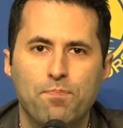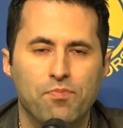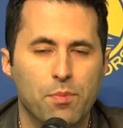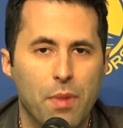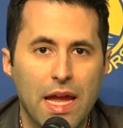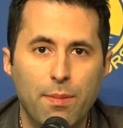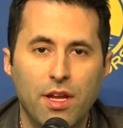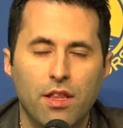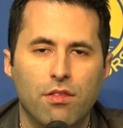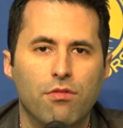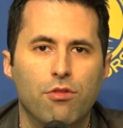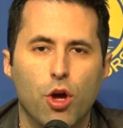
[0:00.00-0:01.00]
Maybe
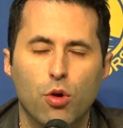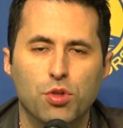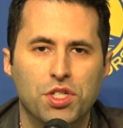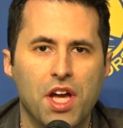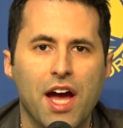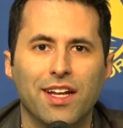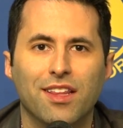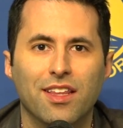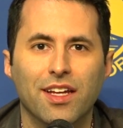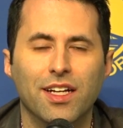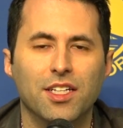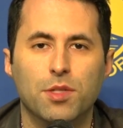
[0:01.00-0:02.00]
those kind of
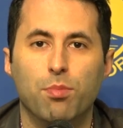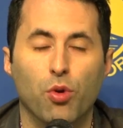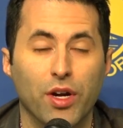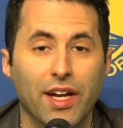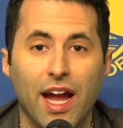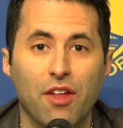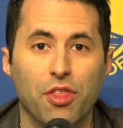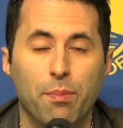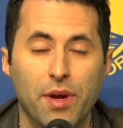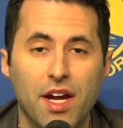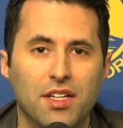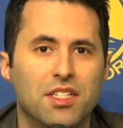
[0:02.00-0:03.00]
things bring out the
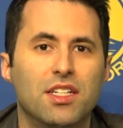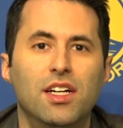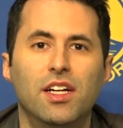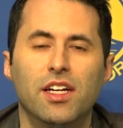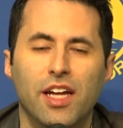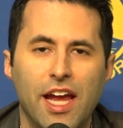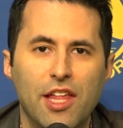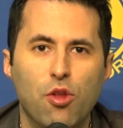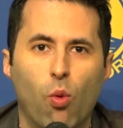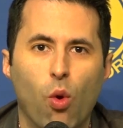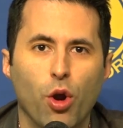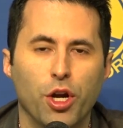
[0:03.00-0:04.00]
best in the
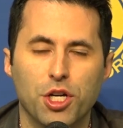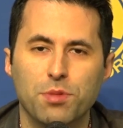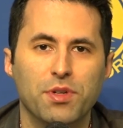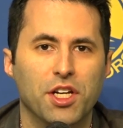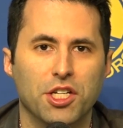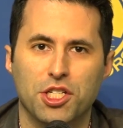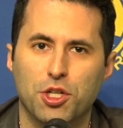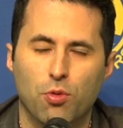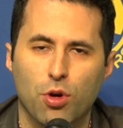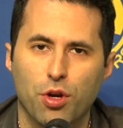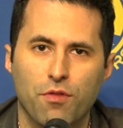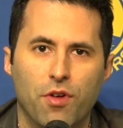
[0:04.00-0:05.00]
Warriors, because it's a
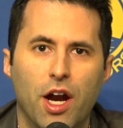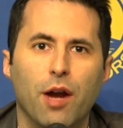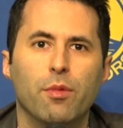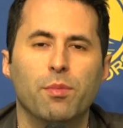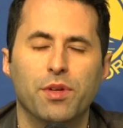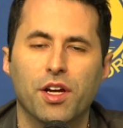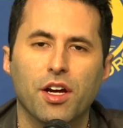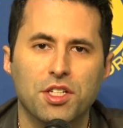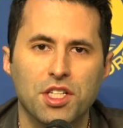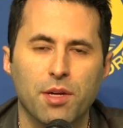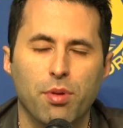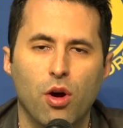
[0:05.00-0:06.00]
road environment,
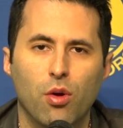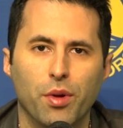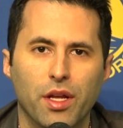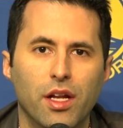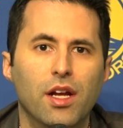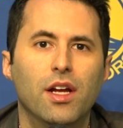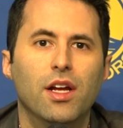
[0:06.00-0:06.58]
because the opponent